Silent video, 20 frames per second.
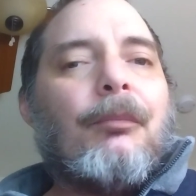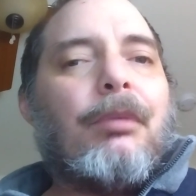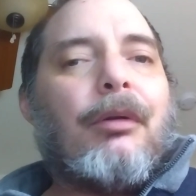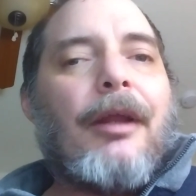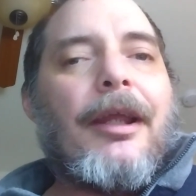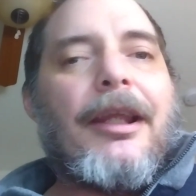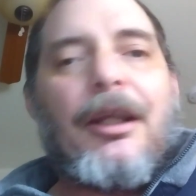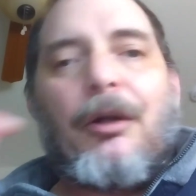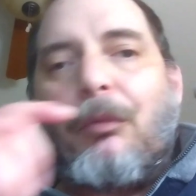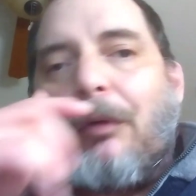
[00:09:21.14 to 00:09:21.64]

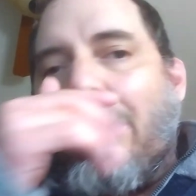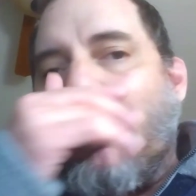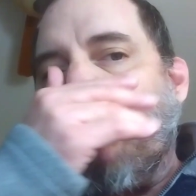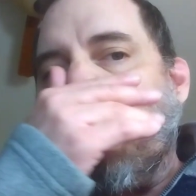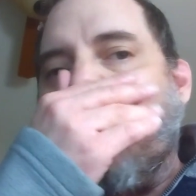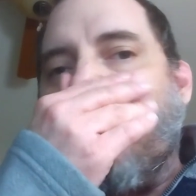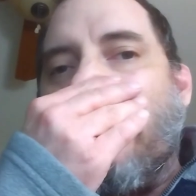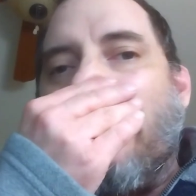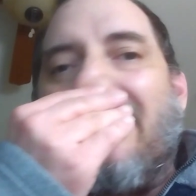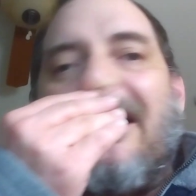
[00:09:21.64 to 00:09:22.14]
playing around
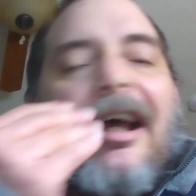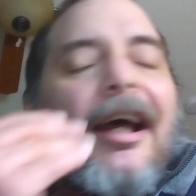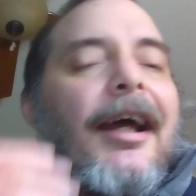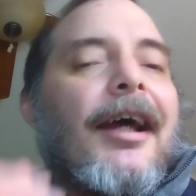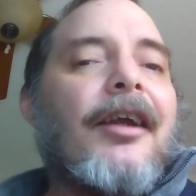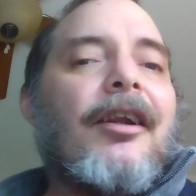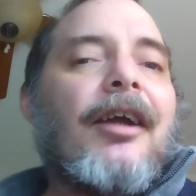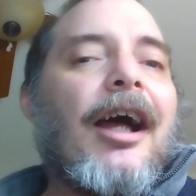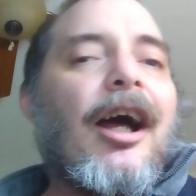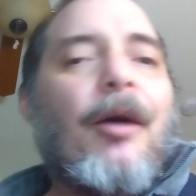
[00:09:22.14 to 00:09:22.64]
with it.
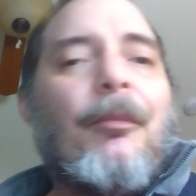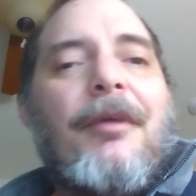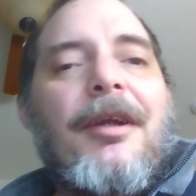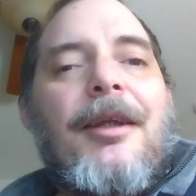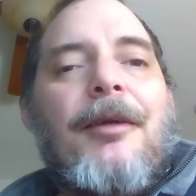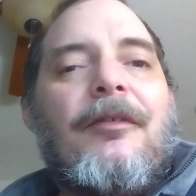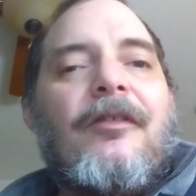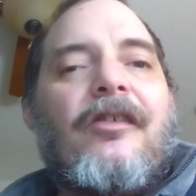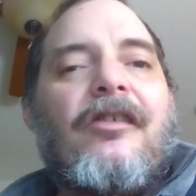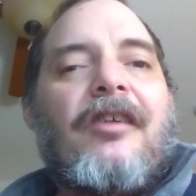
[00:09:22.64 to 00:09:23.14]
How
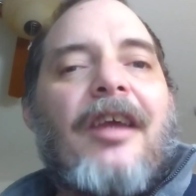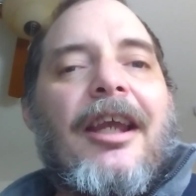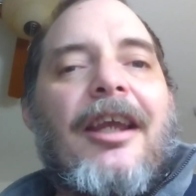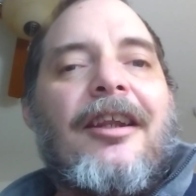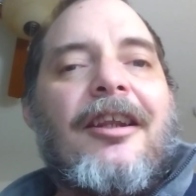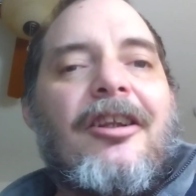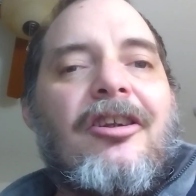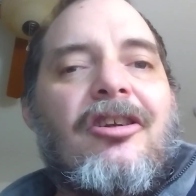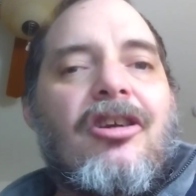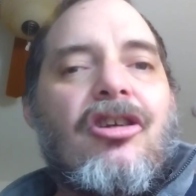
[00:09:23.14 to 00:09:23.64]
many
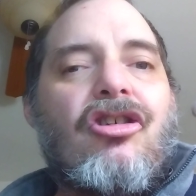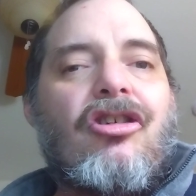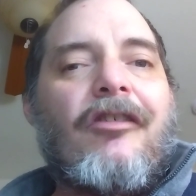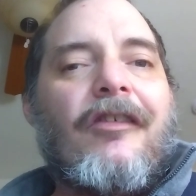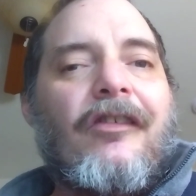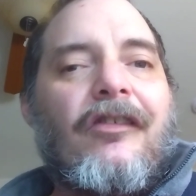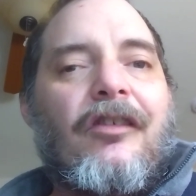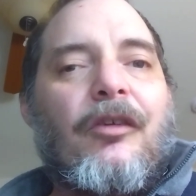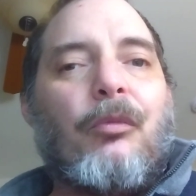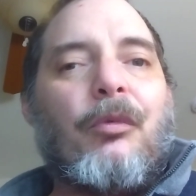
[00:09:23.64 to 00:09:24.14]
second
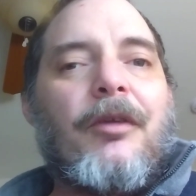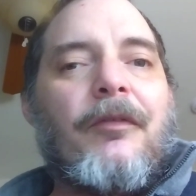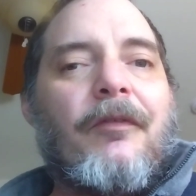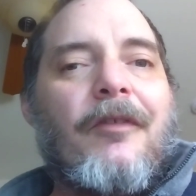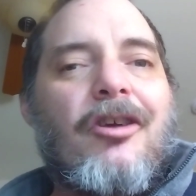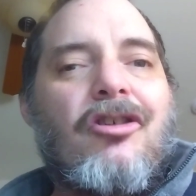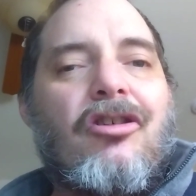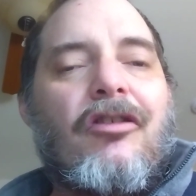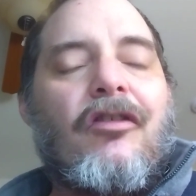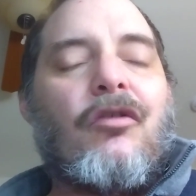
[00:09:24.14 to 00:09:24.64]
editions and
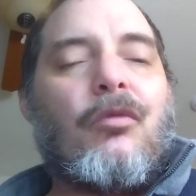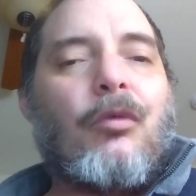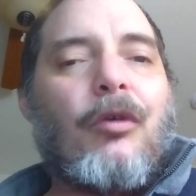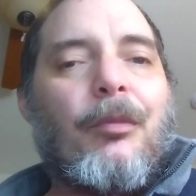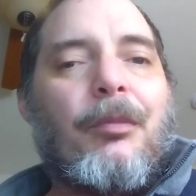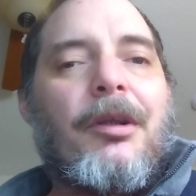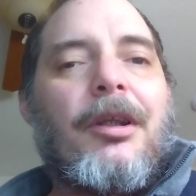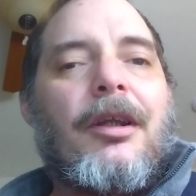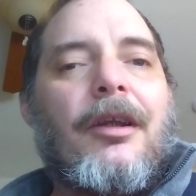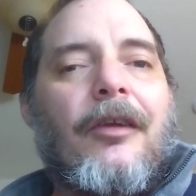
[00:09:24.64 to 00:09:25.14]
revisions were
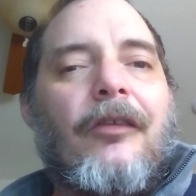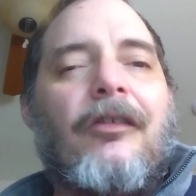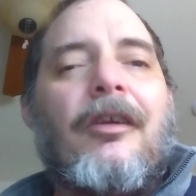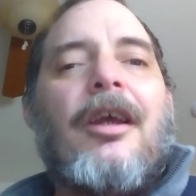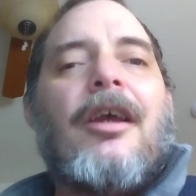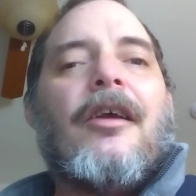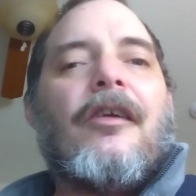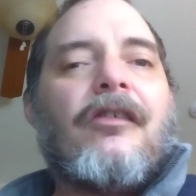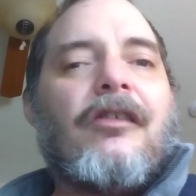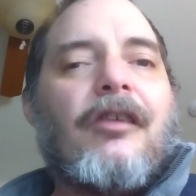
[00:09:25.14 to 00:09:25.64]
because
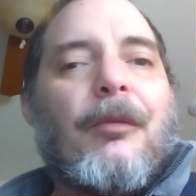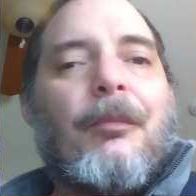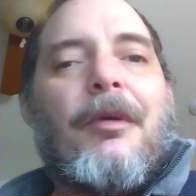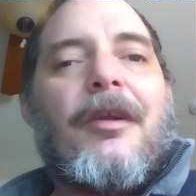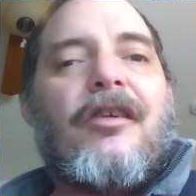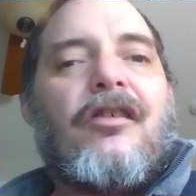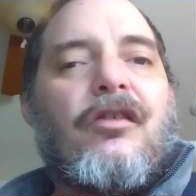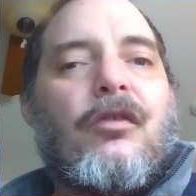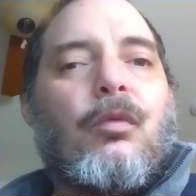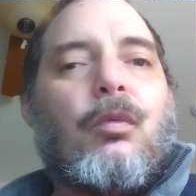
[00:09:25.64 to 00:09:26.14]

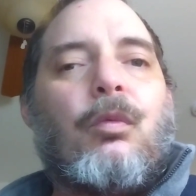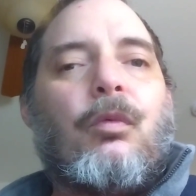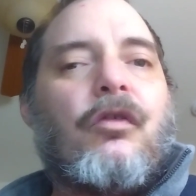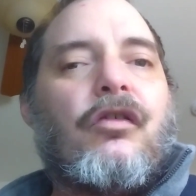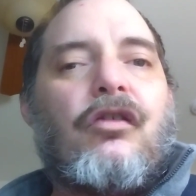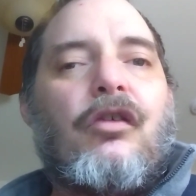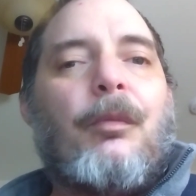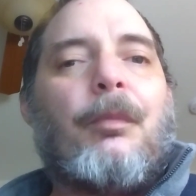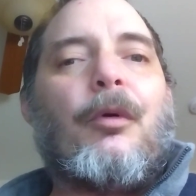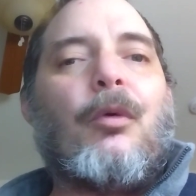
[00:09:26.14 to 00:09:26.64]
somebody
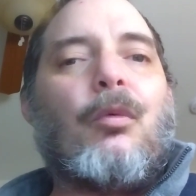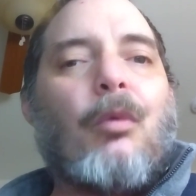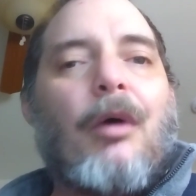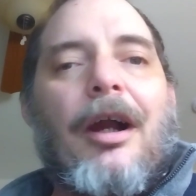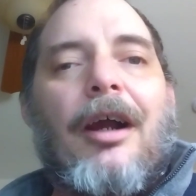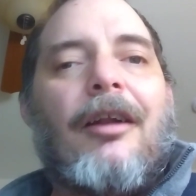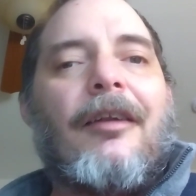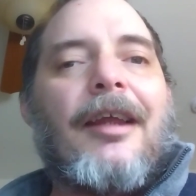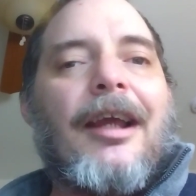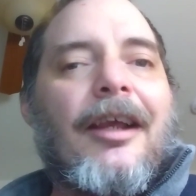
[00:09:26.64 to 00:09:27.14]
super
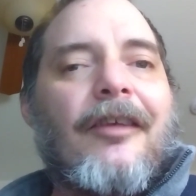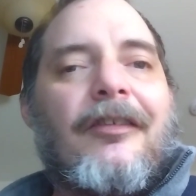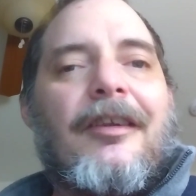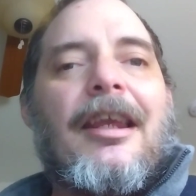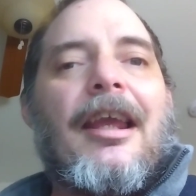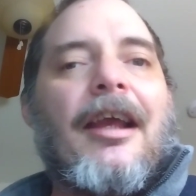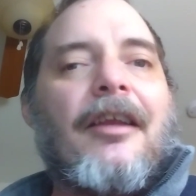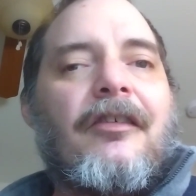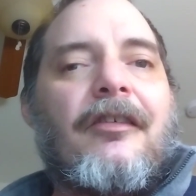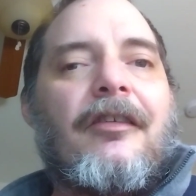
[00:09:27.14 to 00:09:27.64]
wild ass
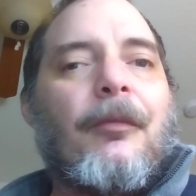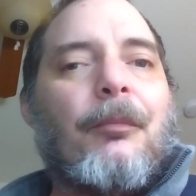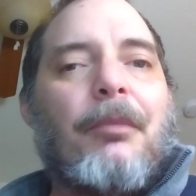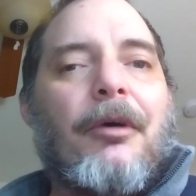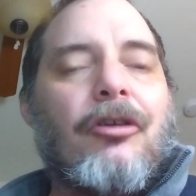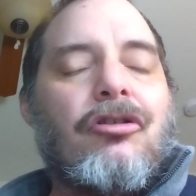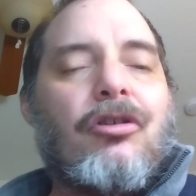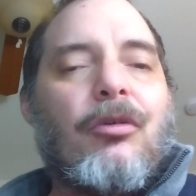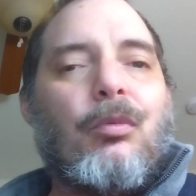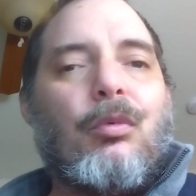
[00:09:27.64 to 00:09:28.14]
guessed a
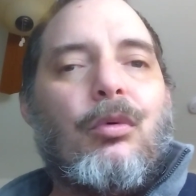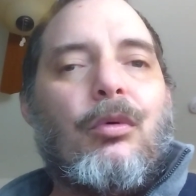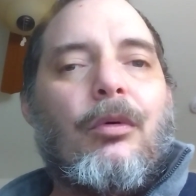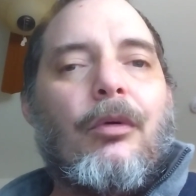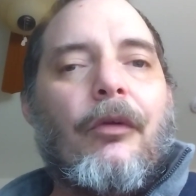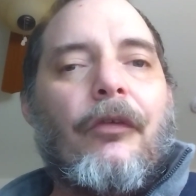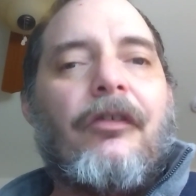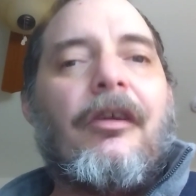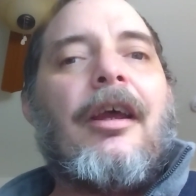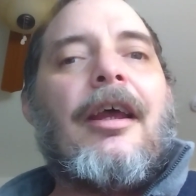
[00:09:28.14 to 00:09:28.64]
bunch of
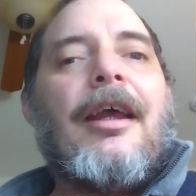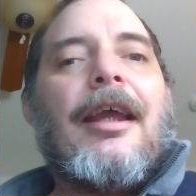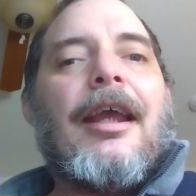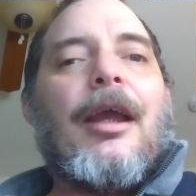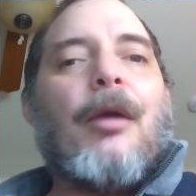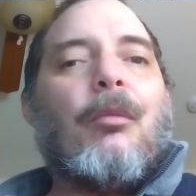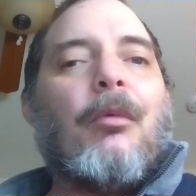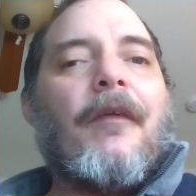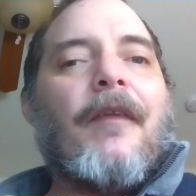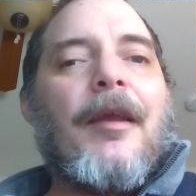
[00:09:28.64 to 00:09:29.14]
rules,
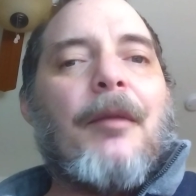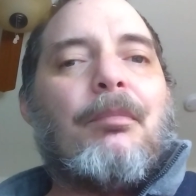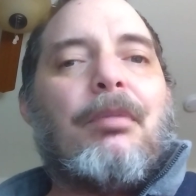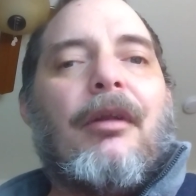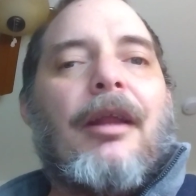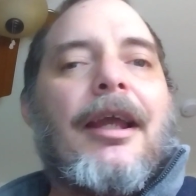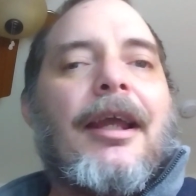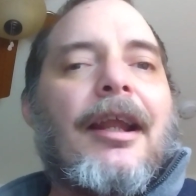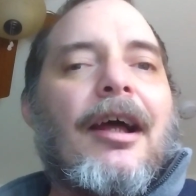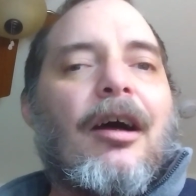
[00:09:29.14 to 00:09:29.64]
and when they
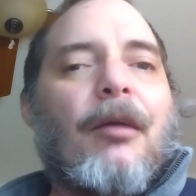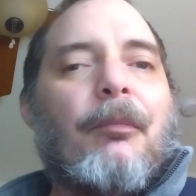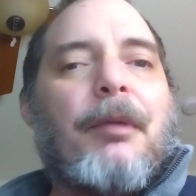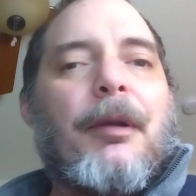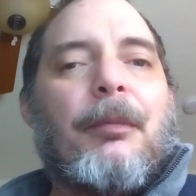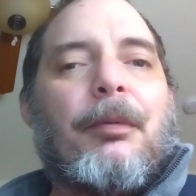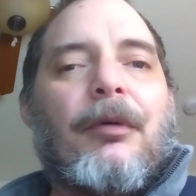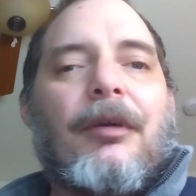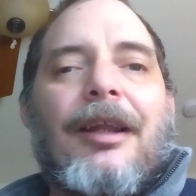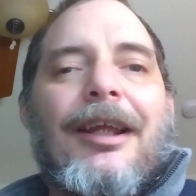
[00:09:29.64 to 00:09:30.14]
played out,
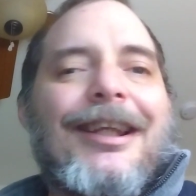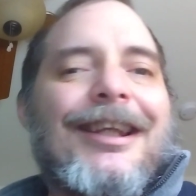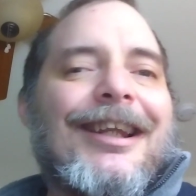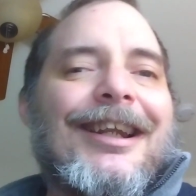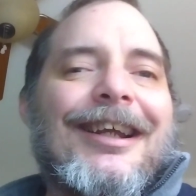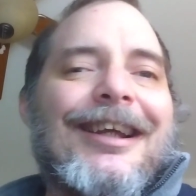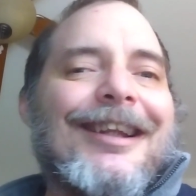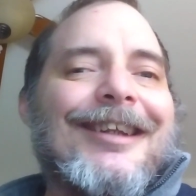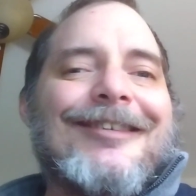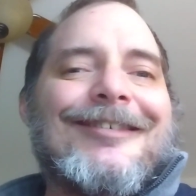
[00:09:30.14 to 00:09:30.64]
people were like,
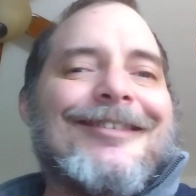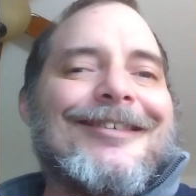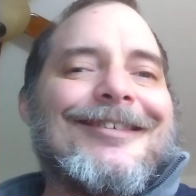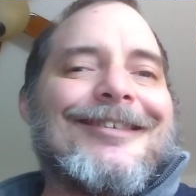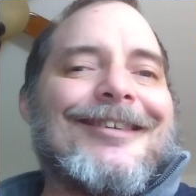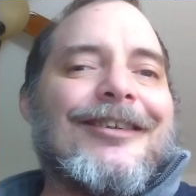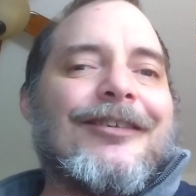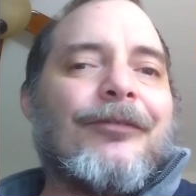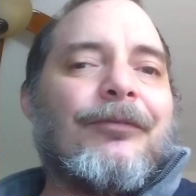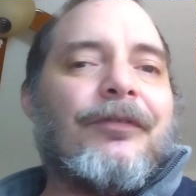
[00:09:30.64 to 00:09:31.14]
this just
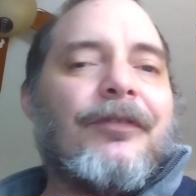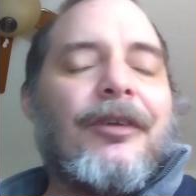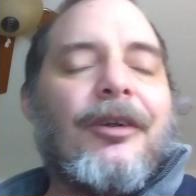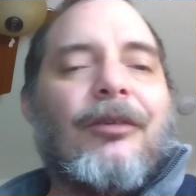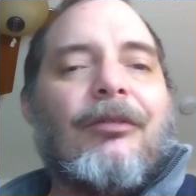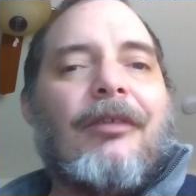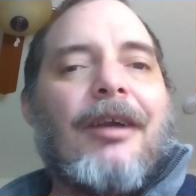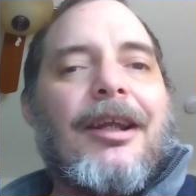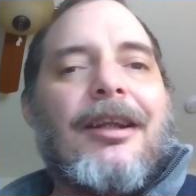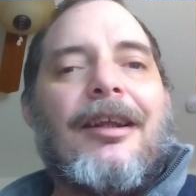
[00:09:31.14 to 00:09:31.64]
doesn't feel
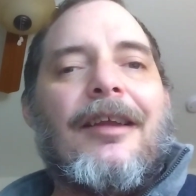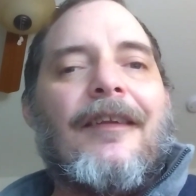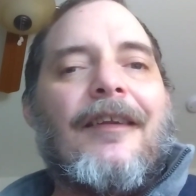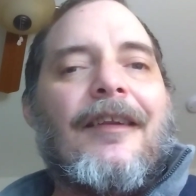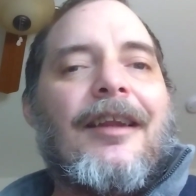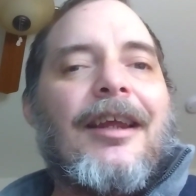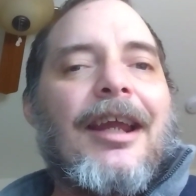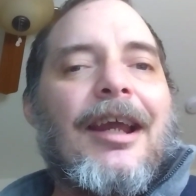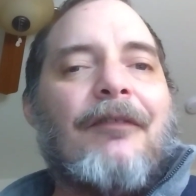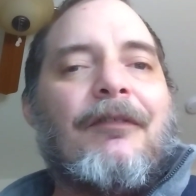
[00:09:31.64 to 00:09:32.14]
right, and then
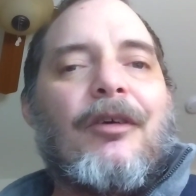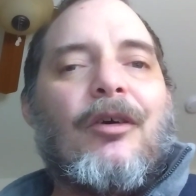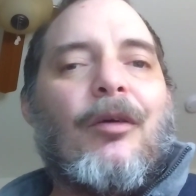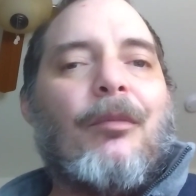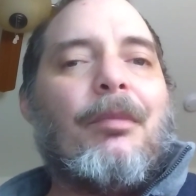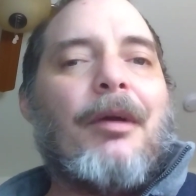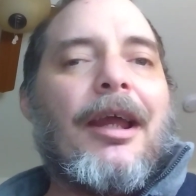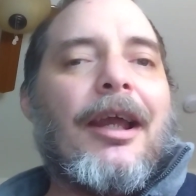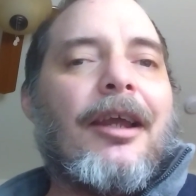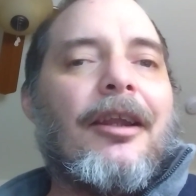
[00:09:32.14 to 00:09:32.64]
they have to go
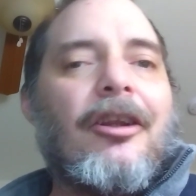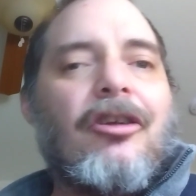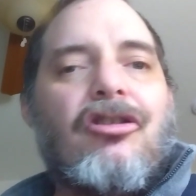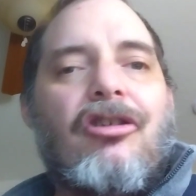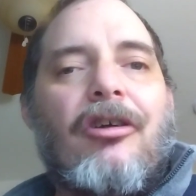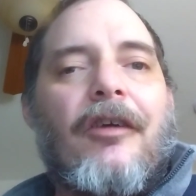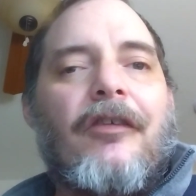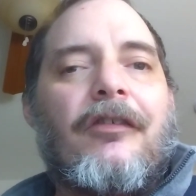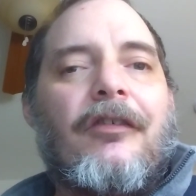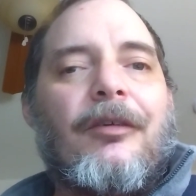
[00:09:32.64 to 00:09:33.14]
back and
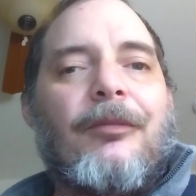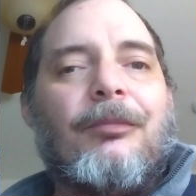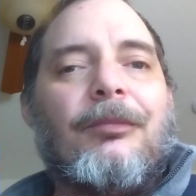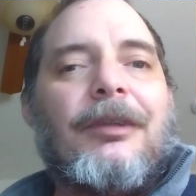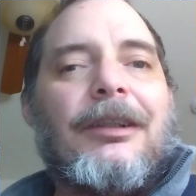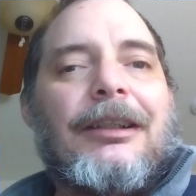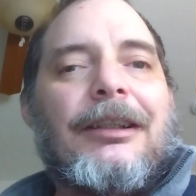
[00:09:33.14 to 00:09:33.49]
adjust them.